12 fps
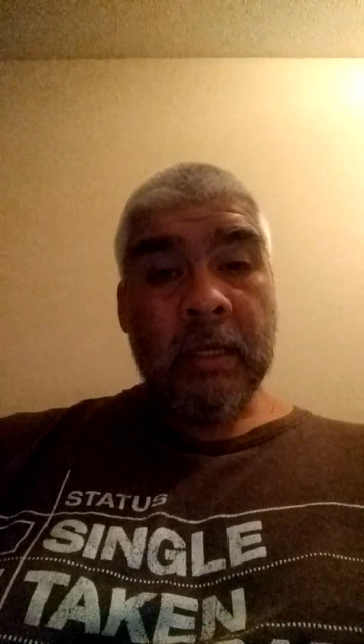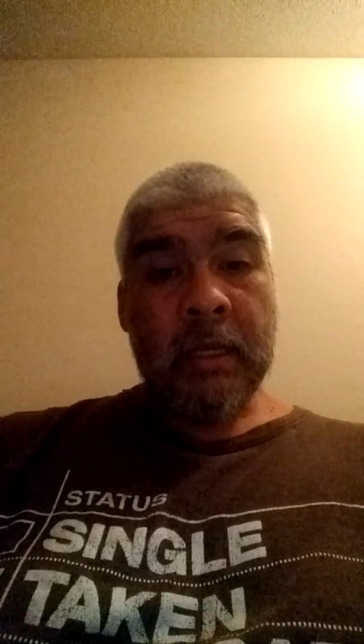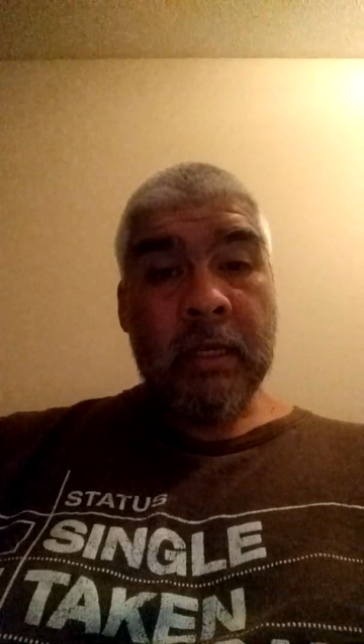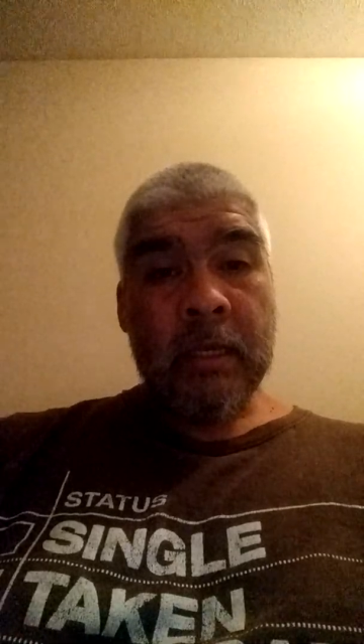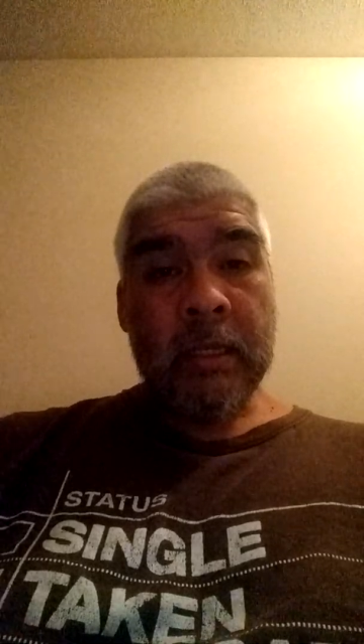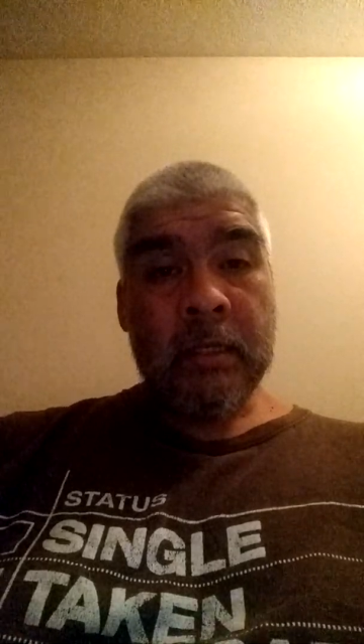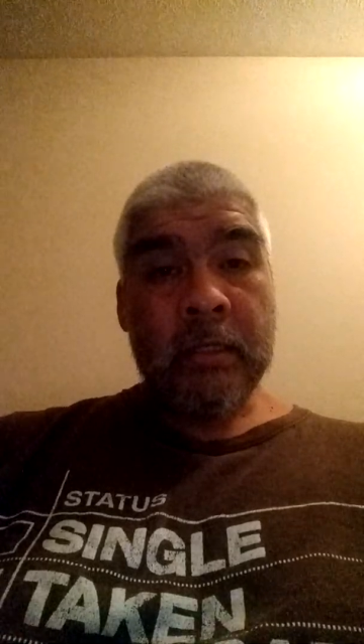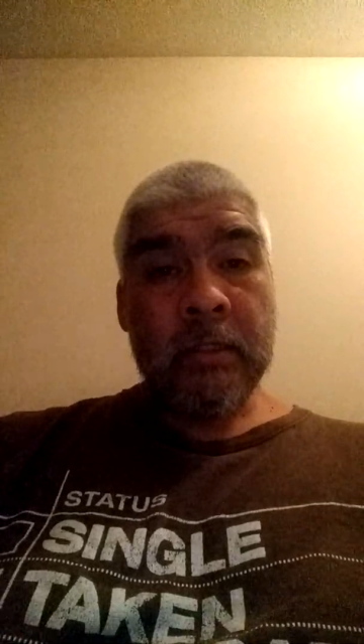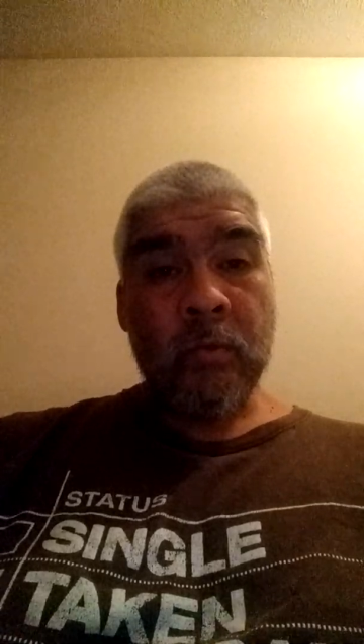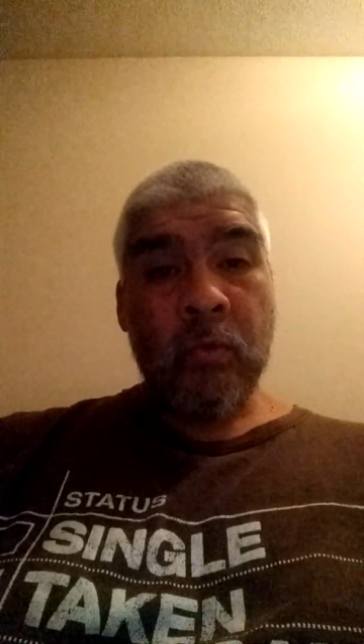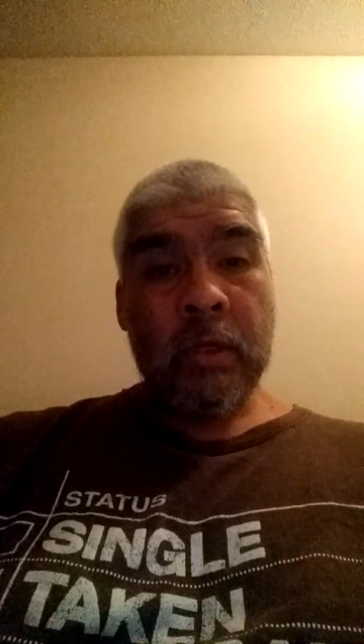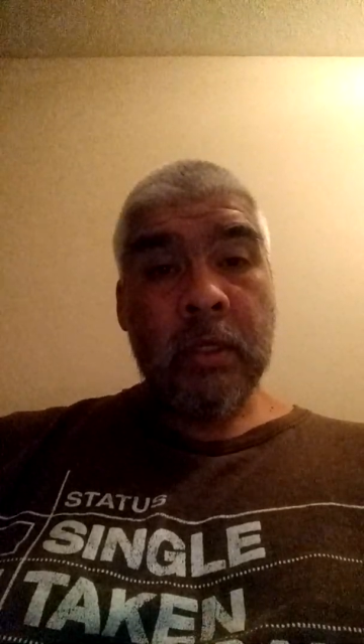and
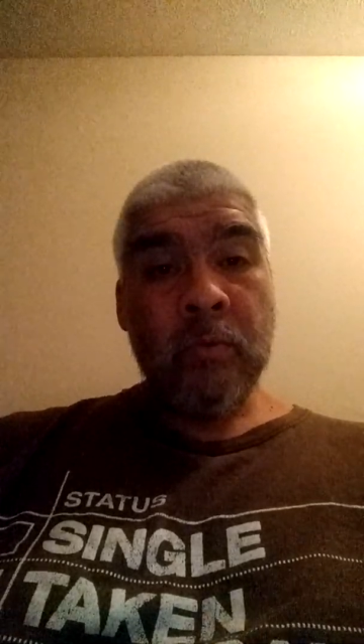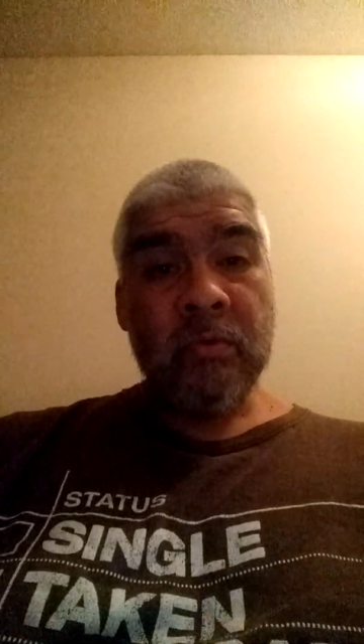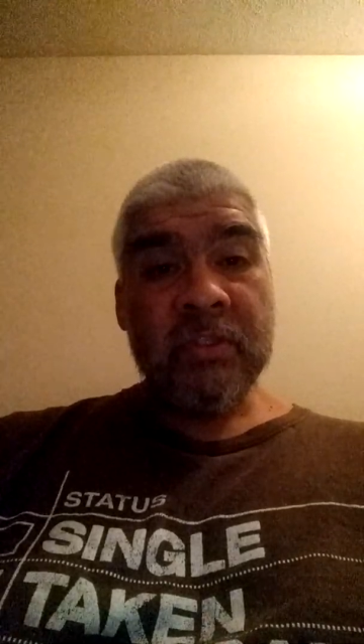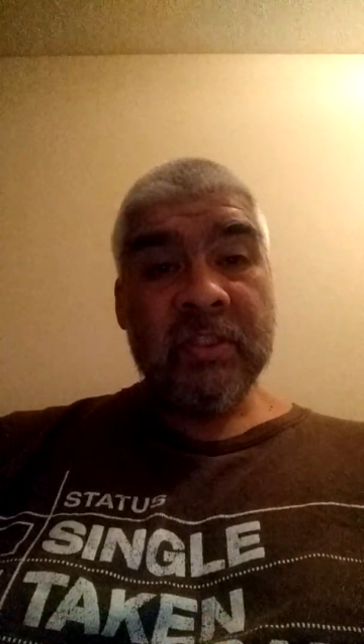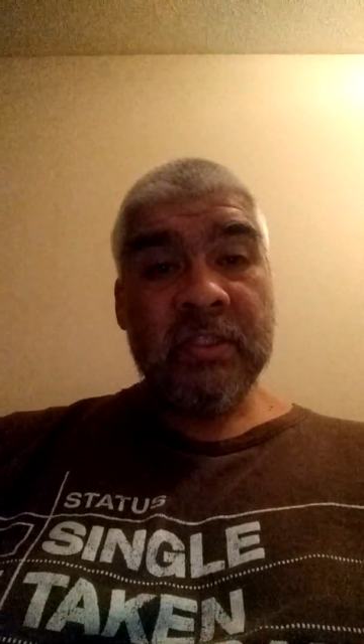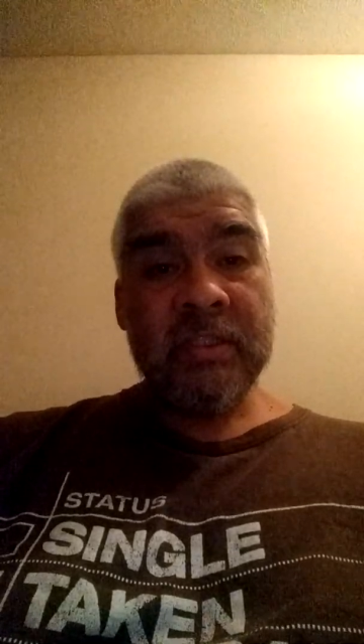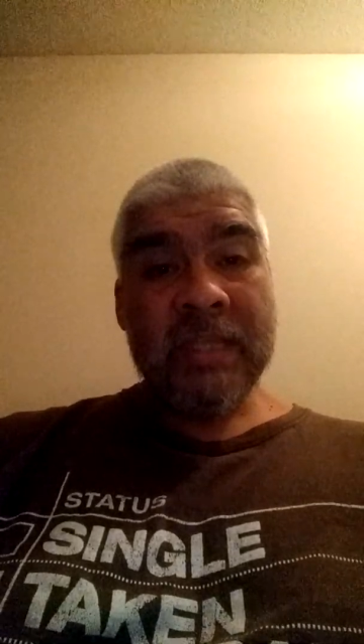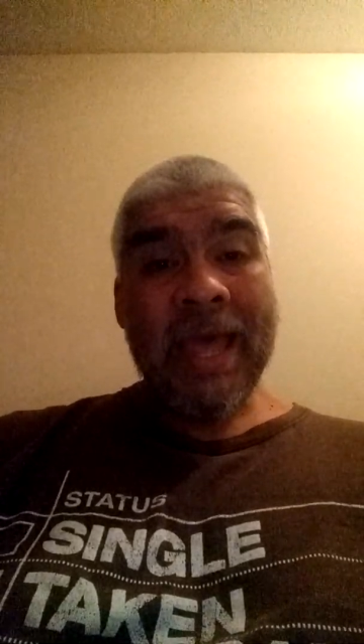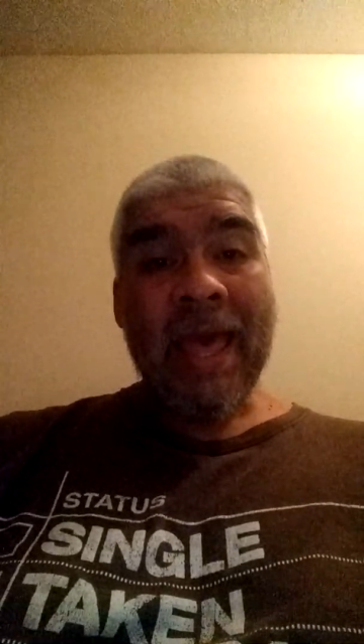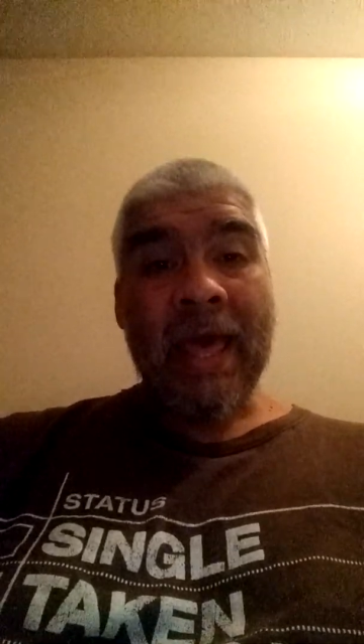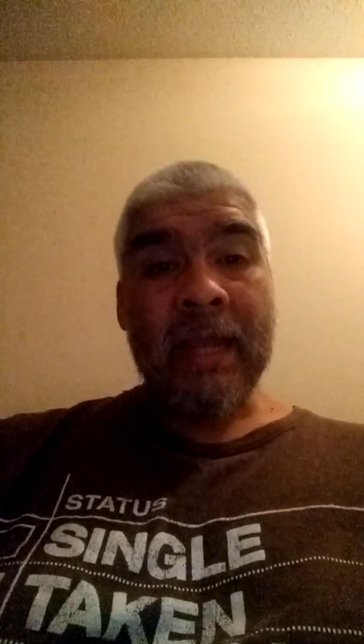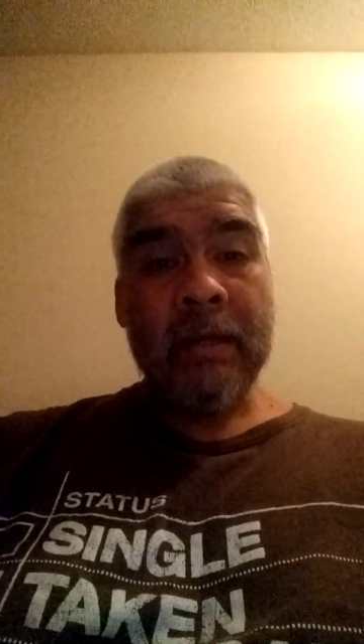the way it was
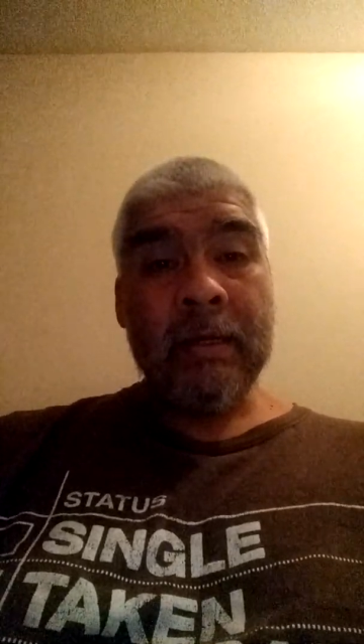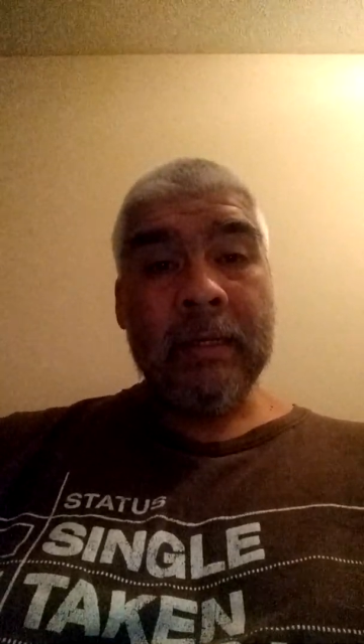sad,